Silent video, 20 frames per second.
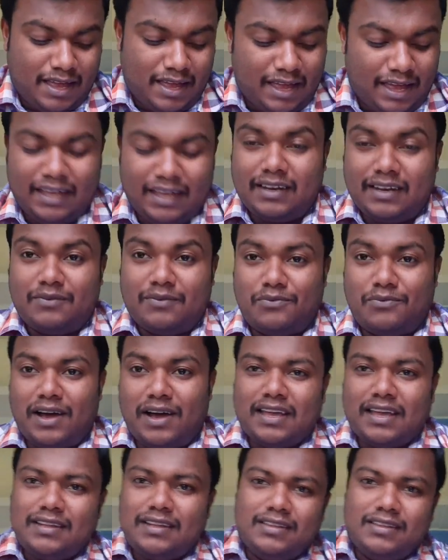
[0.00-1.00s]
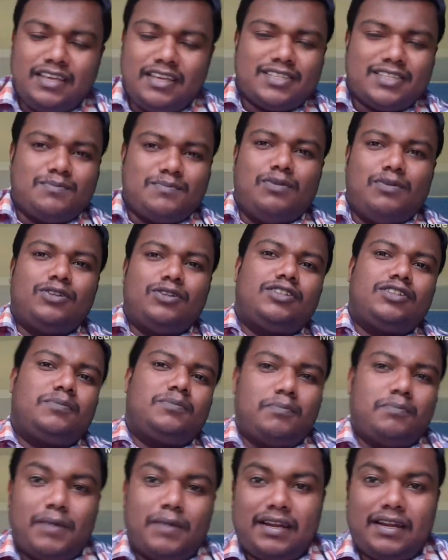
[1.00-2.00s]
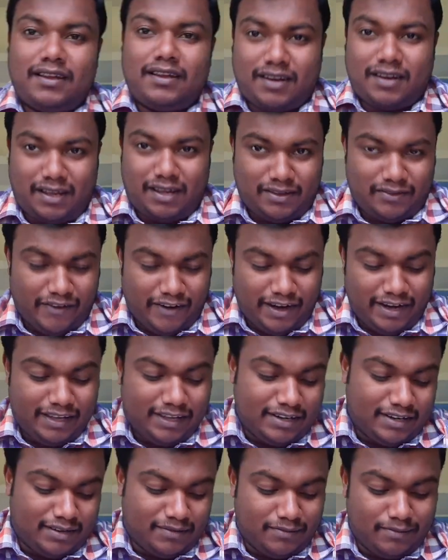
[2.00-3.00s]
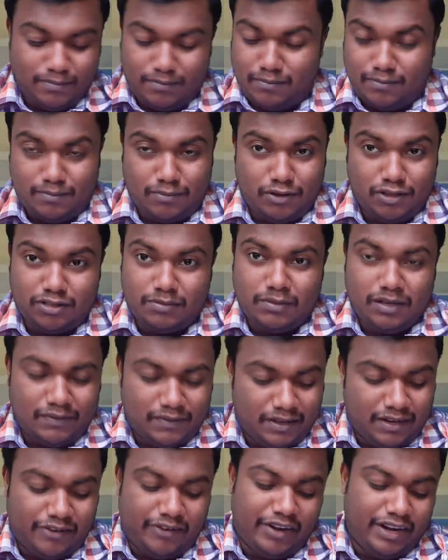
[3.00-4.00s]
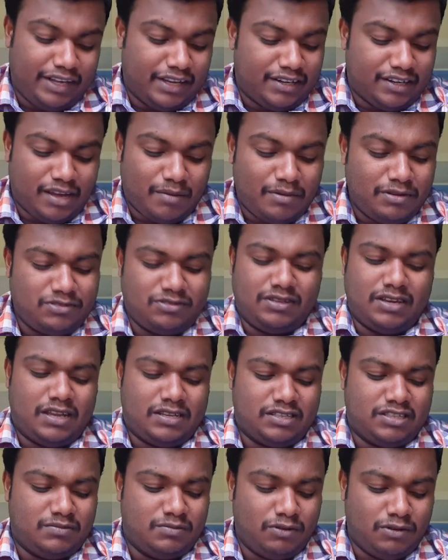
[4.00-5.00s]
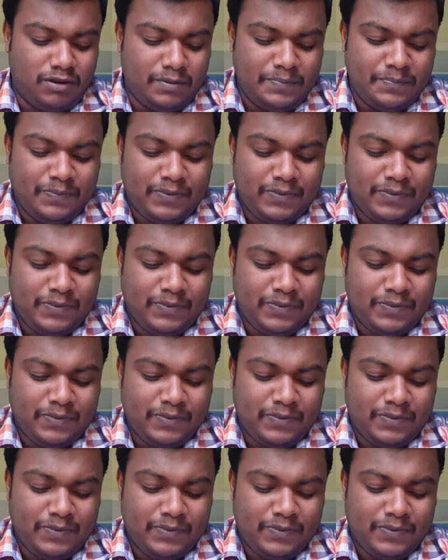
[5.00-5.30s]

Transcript: and while these both men are running and both men were running and coming to catch the ball,